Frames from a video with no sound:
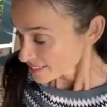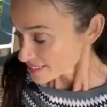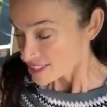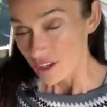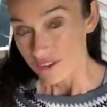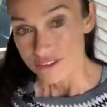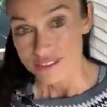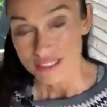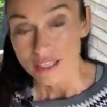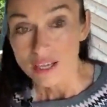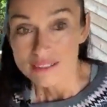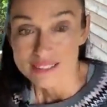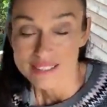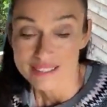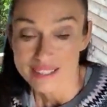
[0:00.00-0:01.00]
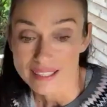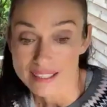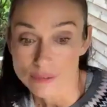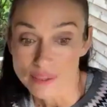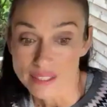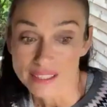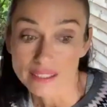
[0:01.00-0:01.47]
So there's lots of
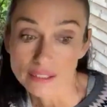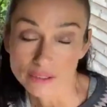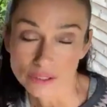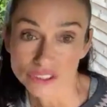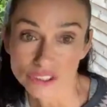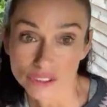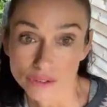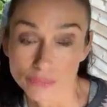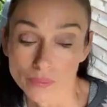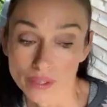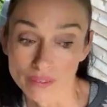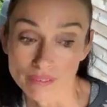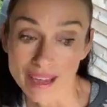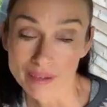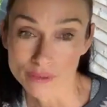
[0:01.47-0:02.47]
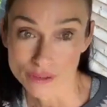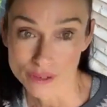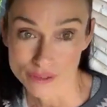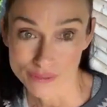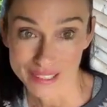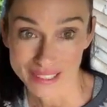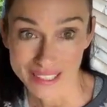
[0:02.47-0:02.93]
things we can look to around
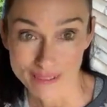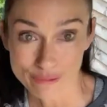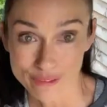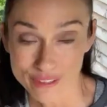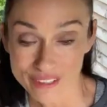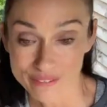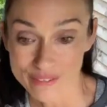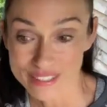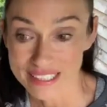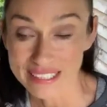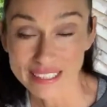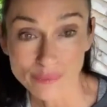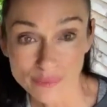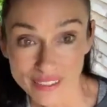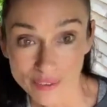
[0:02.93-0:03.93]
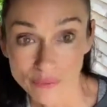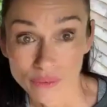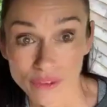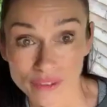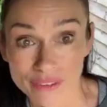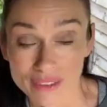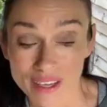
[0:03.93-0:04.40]
us really for dealing with
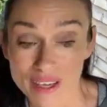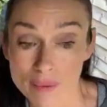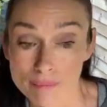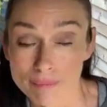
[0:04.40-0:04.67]
our own